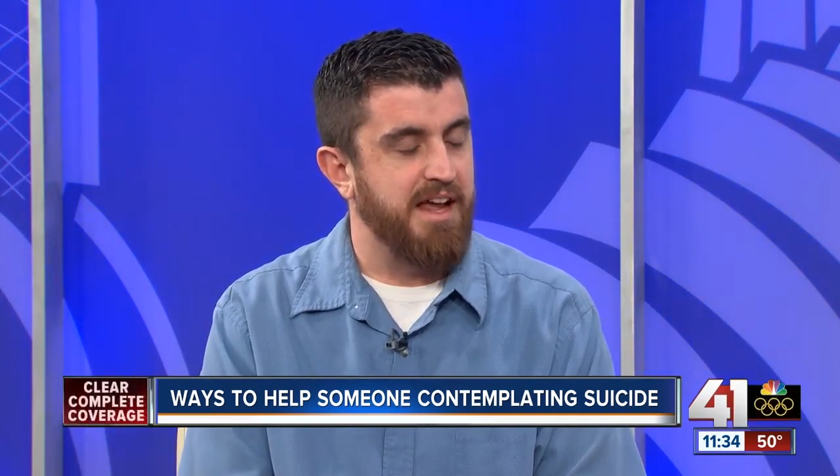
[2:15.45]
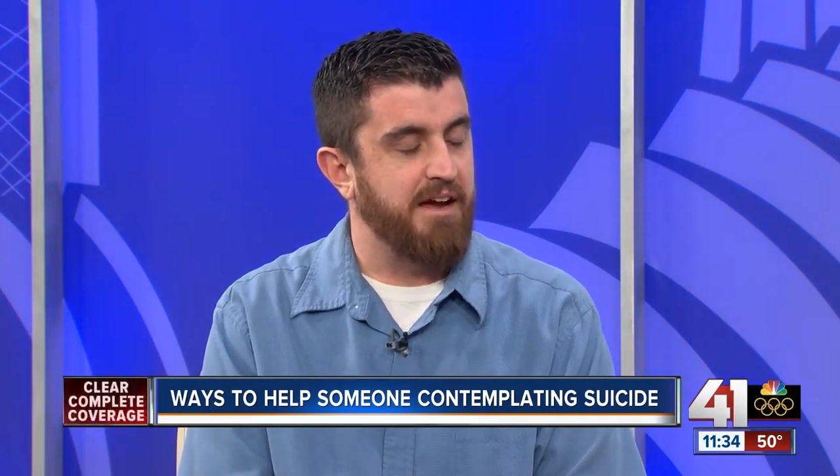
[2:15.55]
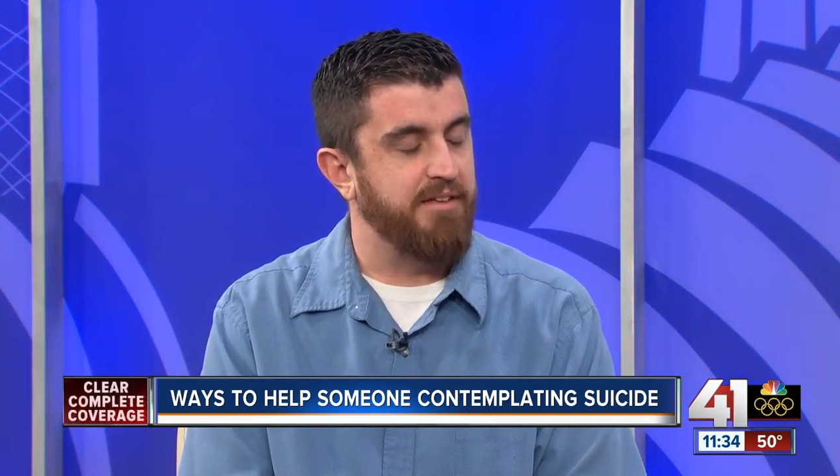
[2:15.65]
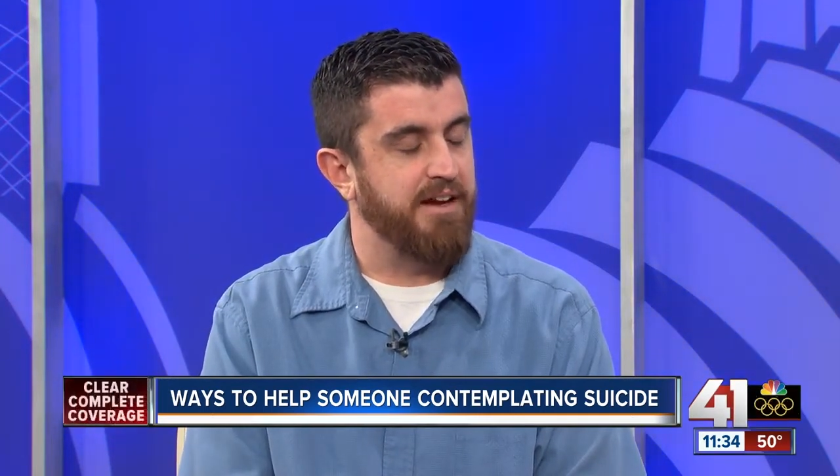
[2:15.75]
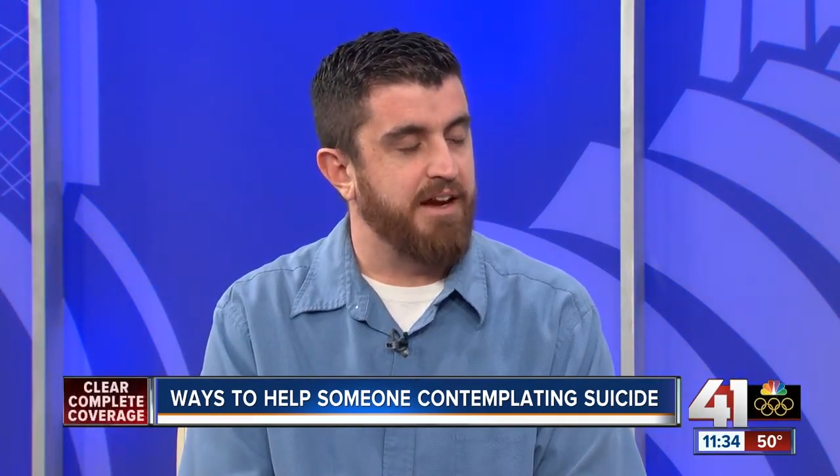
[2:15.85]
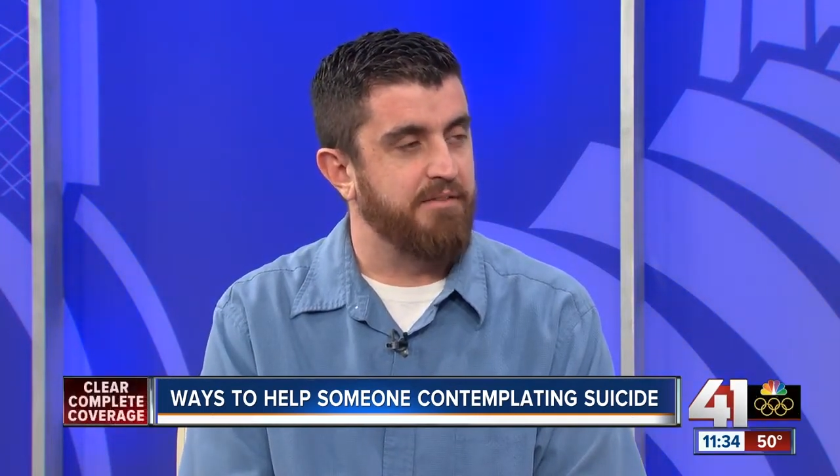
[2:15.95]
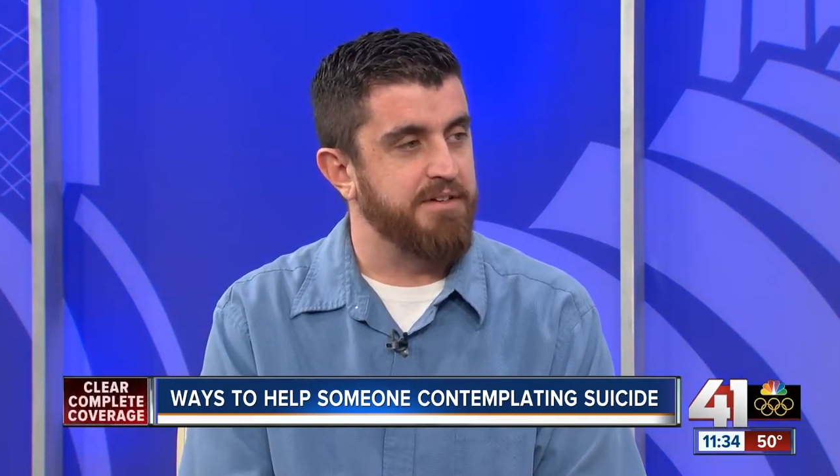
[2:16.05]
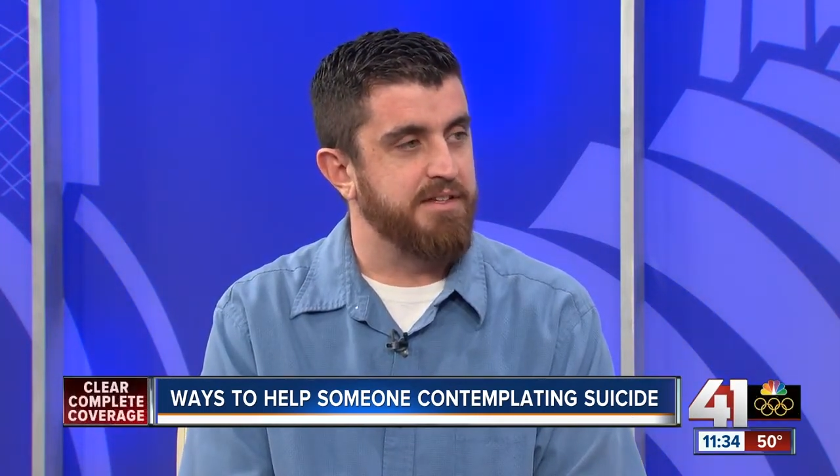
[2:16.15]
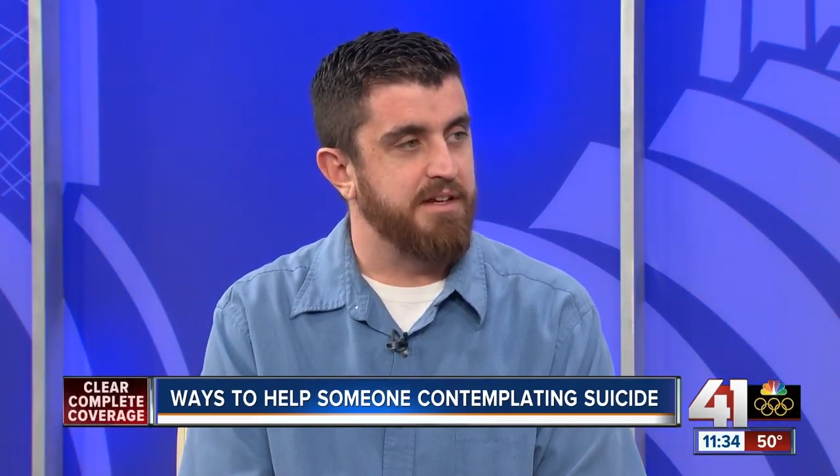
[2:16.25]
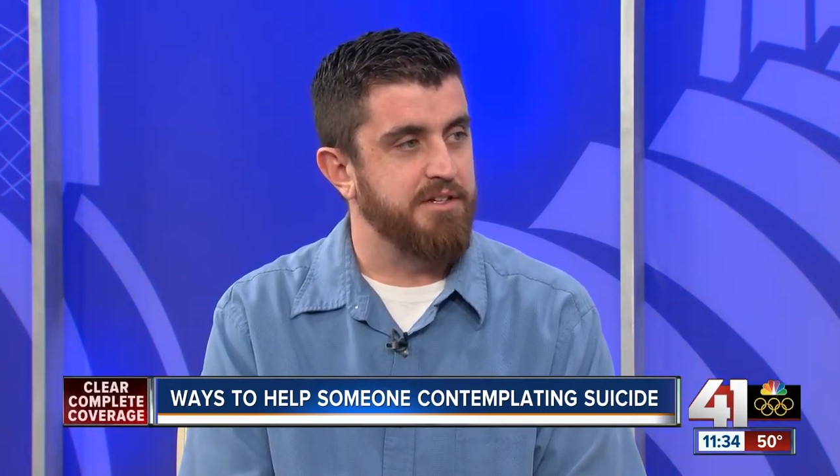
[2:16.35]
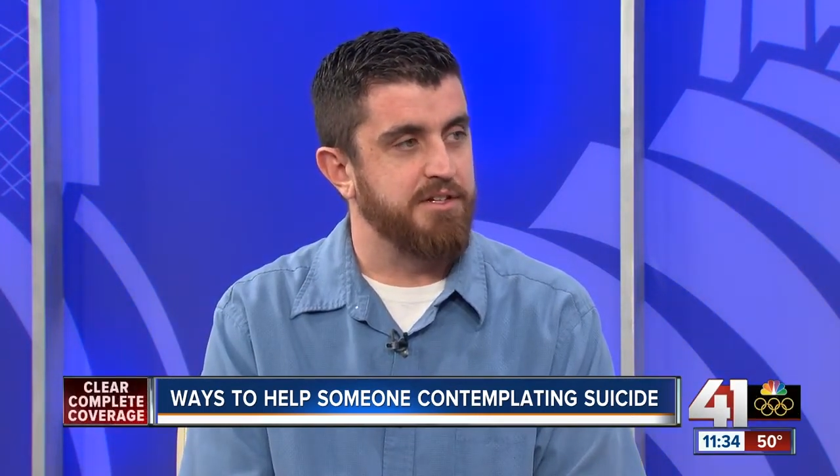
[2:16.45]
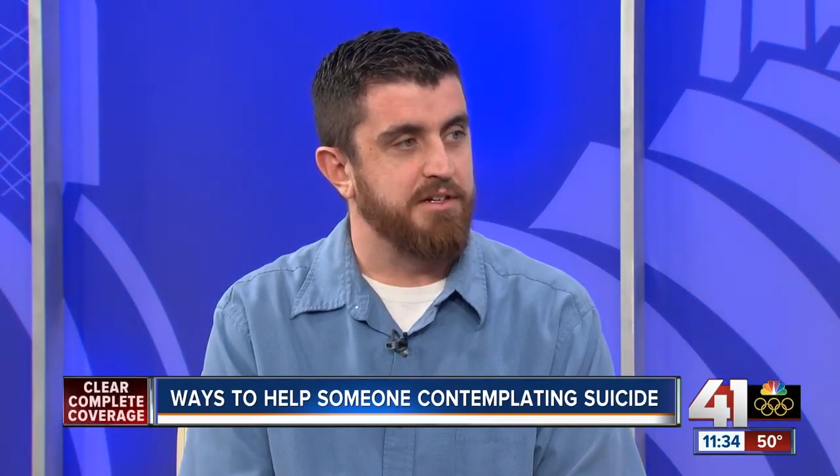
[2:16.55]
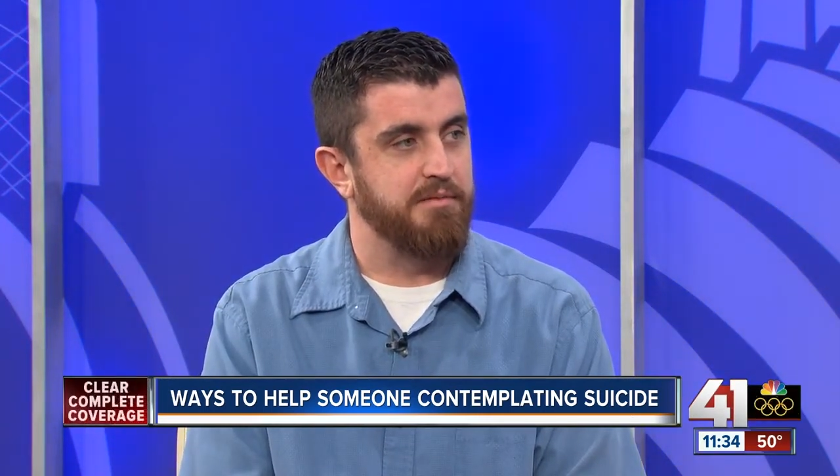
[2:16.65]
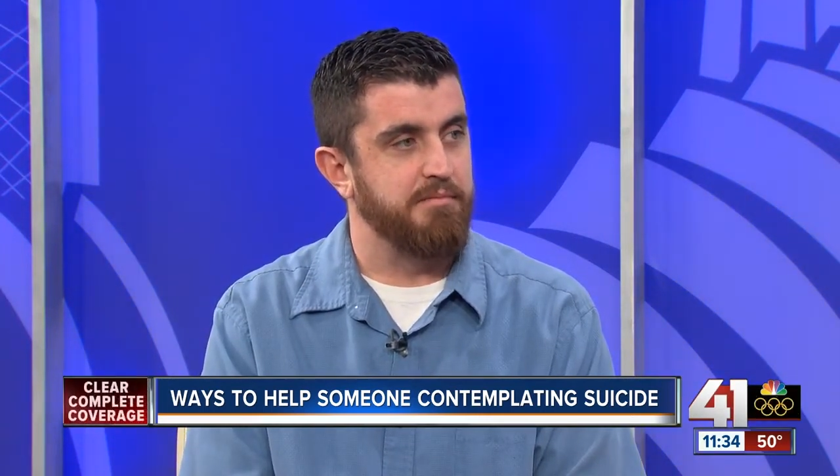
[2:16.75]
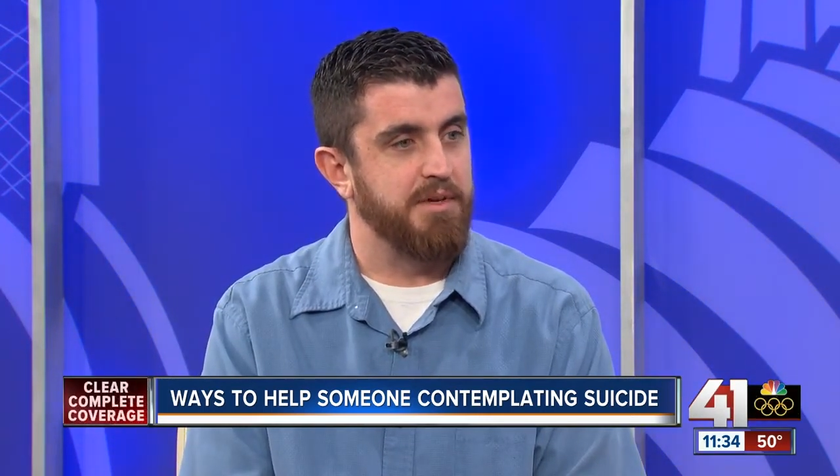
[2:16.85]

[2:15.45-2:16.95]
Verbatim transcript: have that conversation,